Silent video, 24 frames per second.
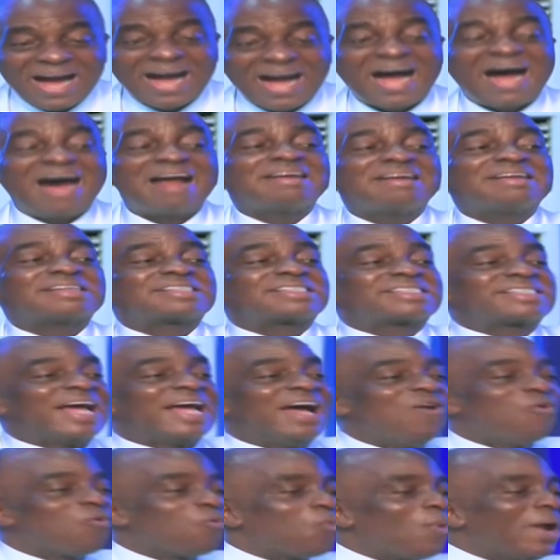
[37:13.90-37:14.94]
And the
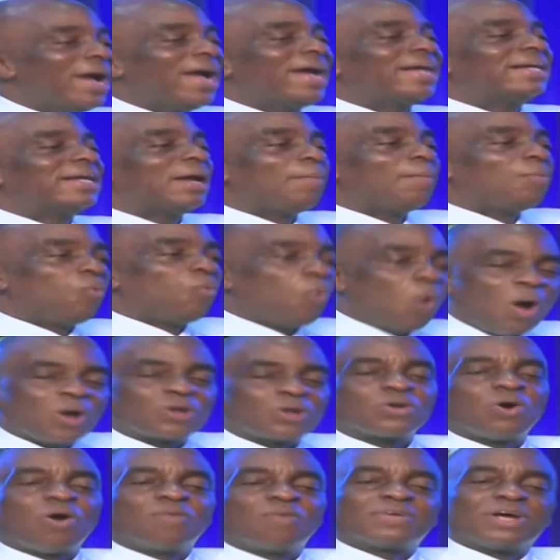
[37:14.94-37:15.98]
same way the word
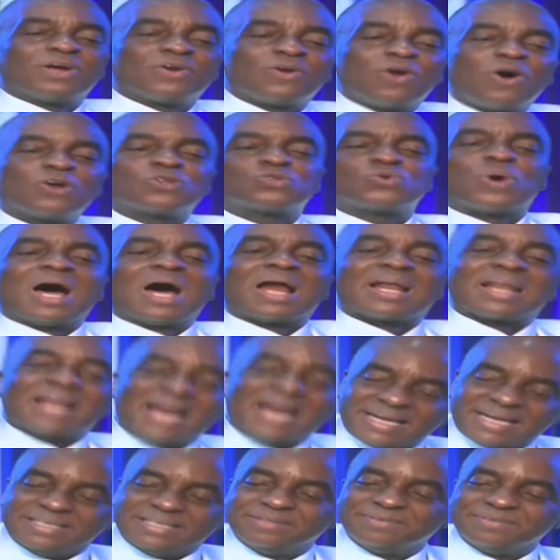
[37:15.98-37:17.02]
of the Lord to our
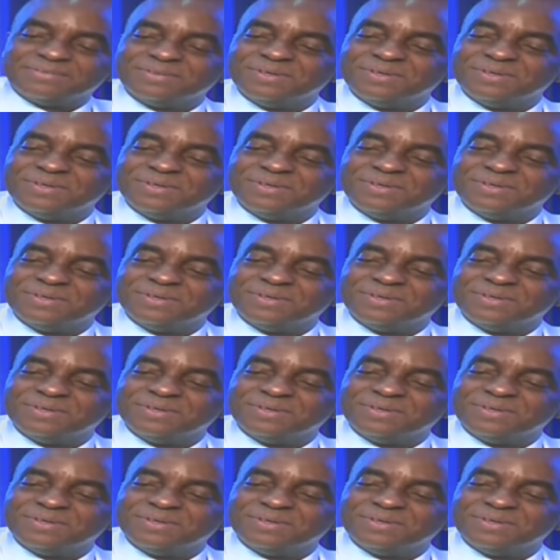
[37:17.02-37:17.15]
life